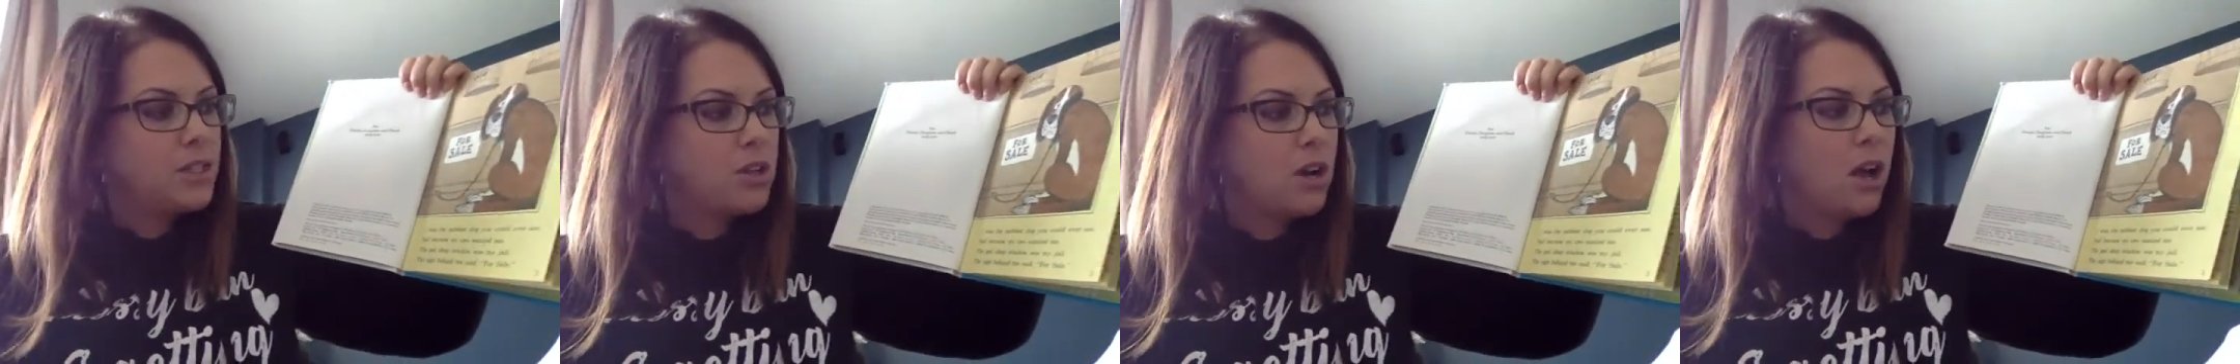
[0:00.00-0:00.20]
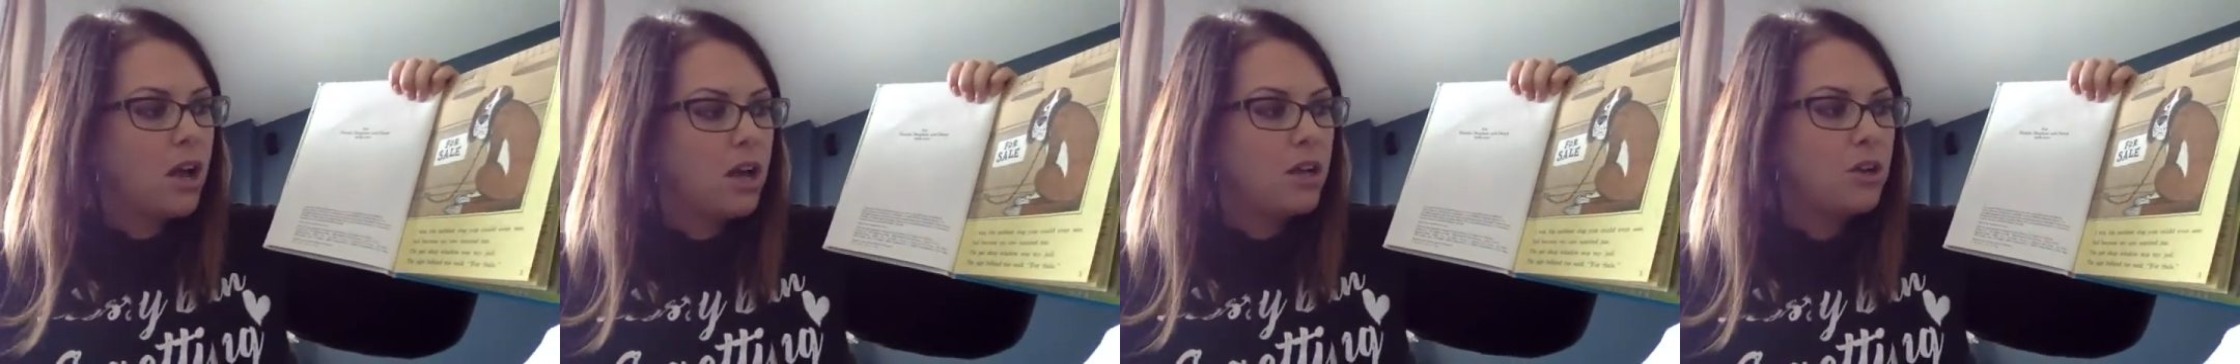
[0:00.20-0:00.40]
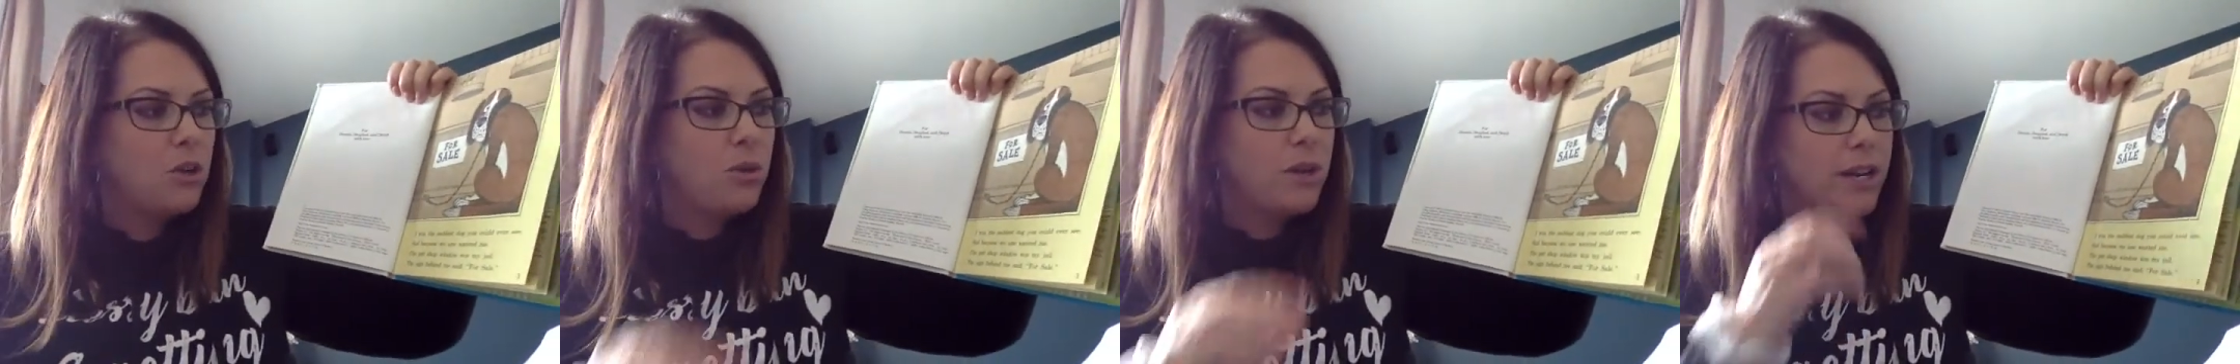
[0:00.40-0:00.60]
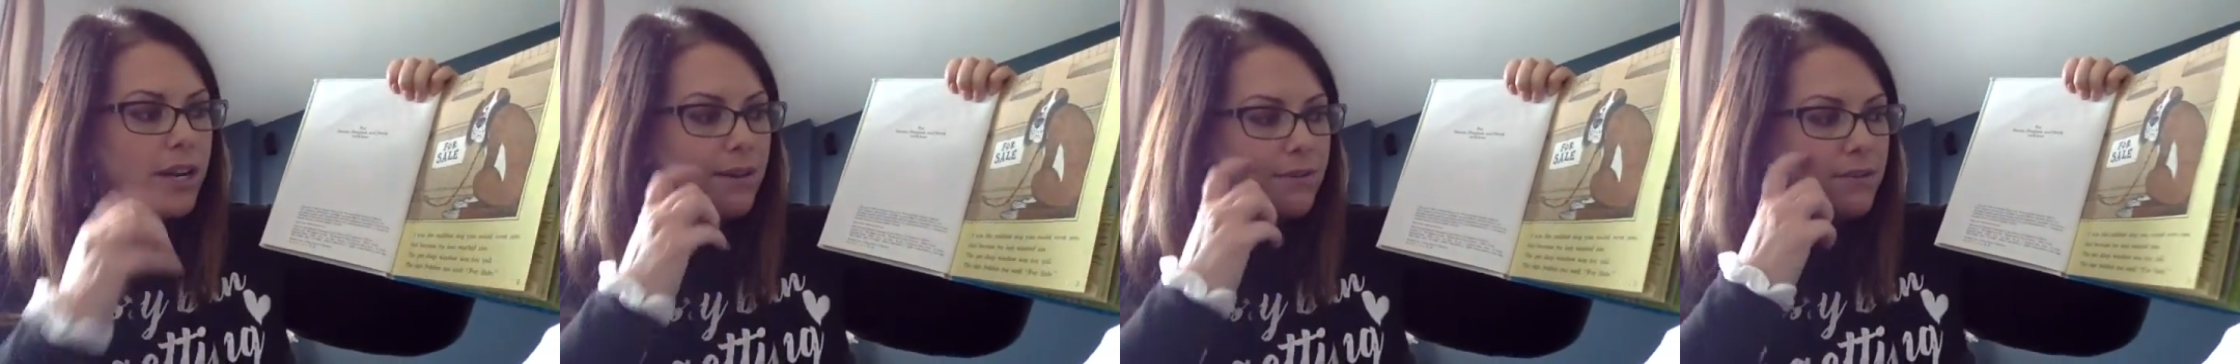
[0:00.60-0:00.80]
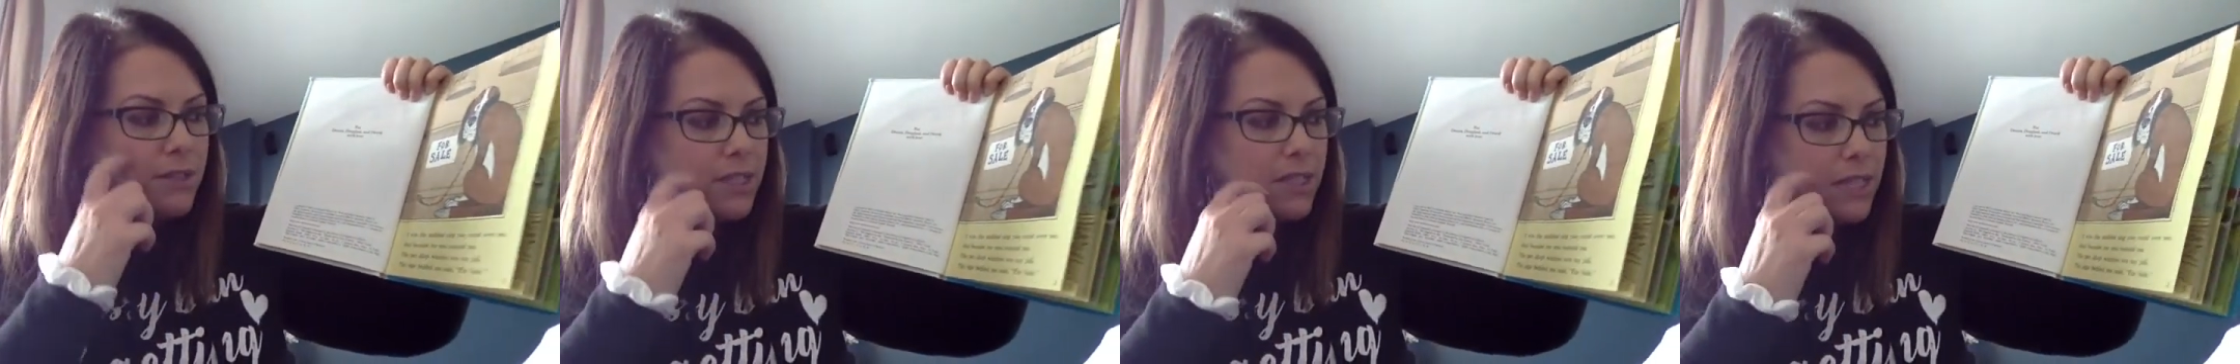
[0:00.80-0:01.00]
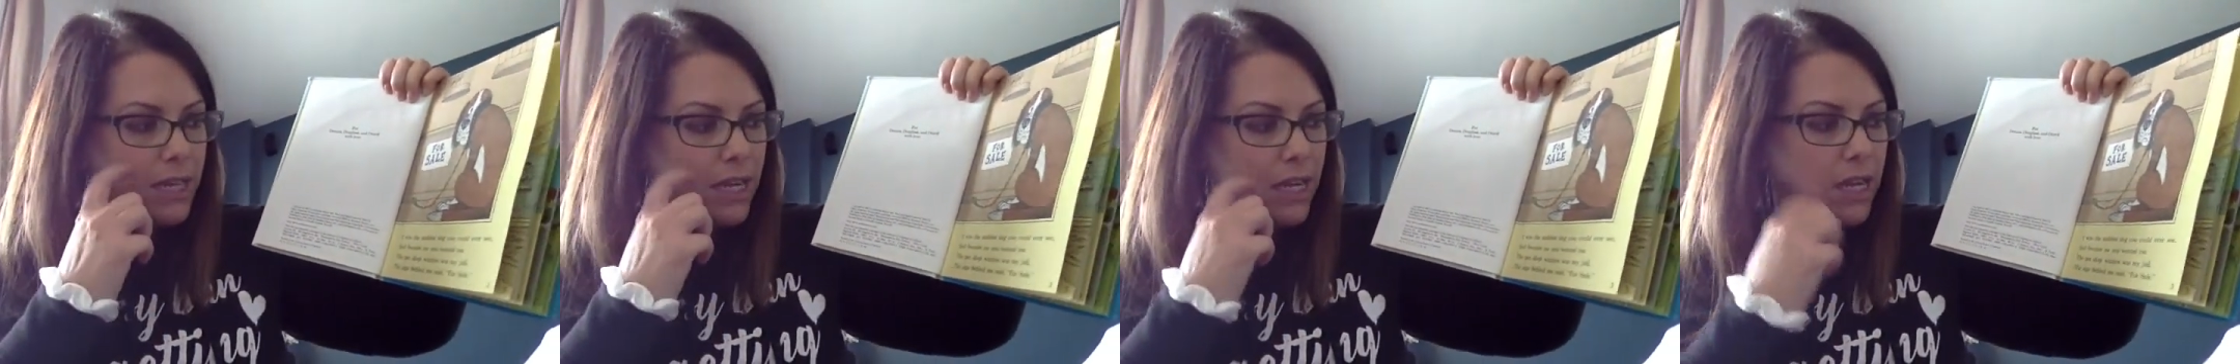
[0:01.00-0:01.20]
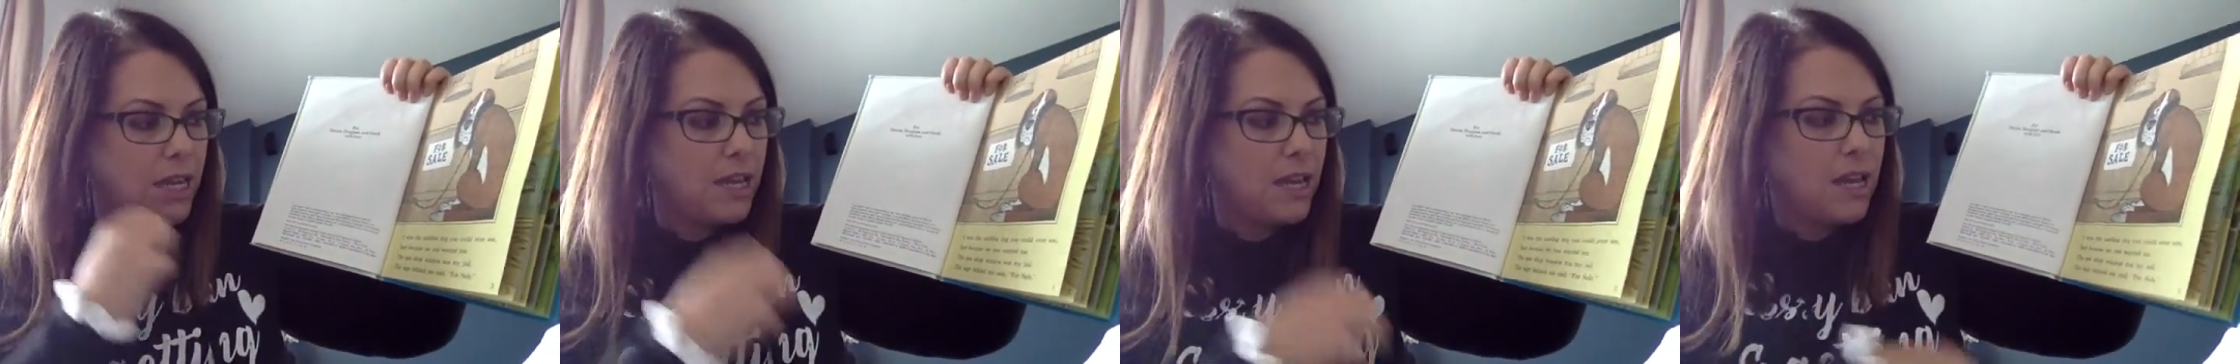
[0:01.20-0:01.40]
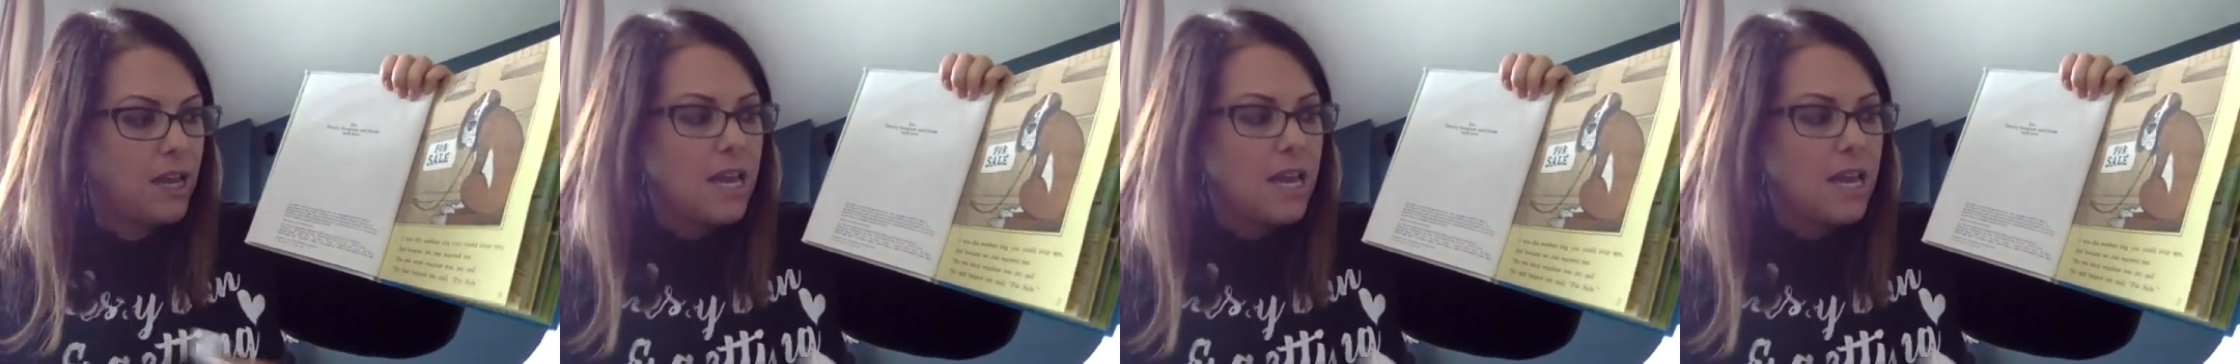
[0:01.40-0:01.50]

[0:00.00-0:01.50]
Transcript: dog you could ever see.